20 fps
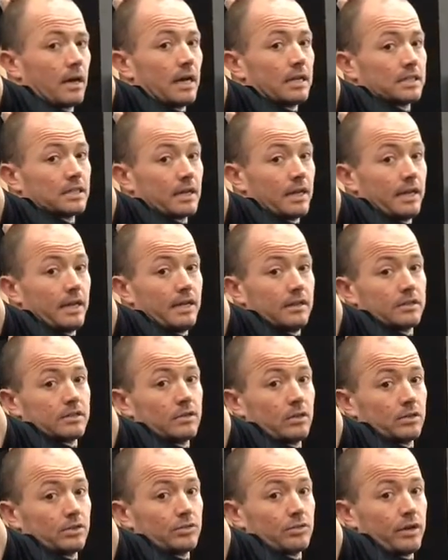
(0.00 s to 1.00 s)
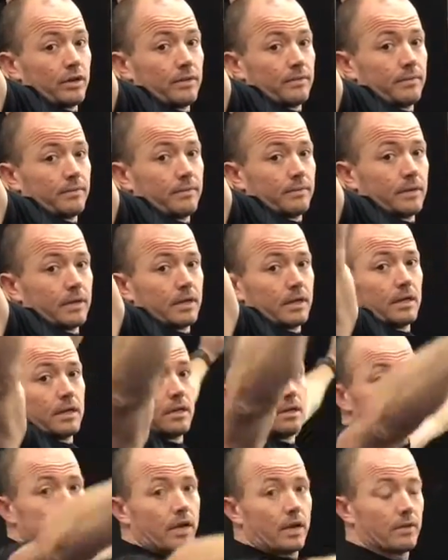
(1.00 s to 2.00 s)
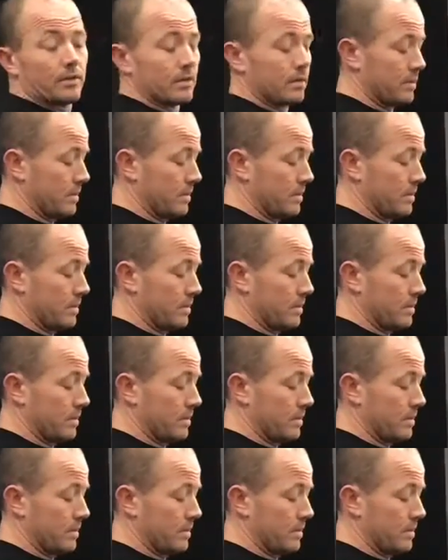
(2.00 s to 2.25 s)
actually it's not true. So,